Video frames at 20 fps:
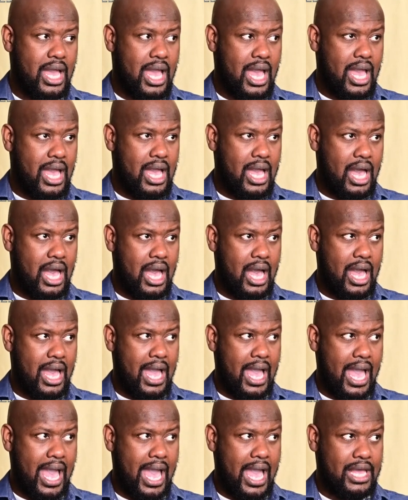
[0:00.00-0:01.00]
uh,
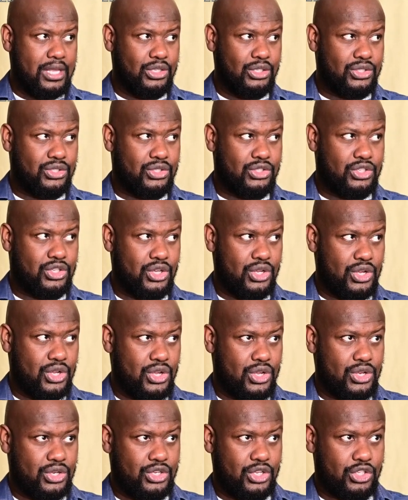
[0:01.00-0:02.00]
as
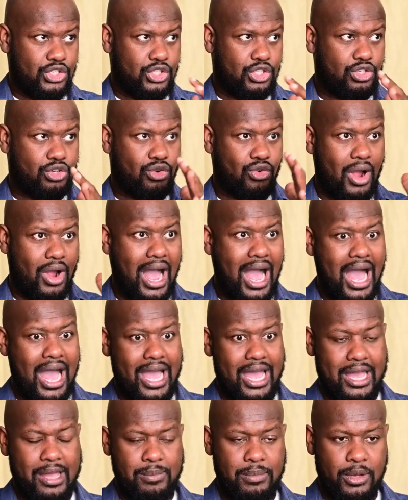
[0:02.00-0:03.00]
to
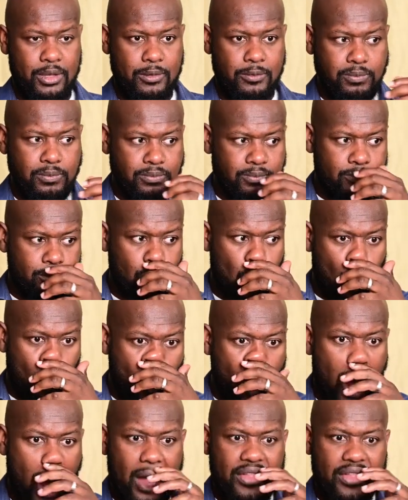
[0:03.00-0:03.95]
describe what the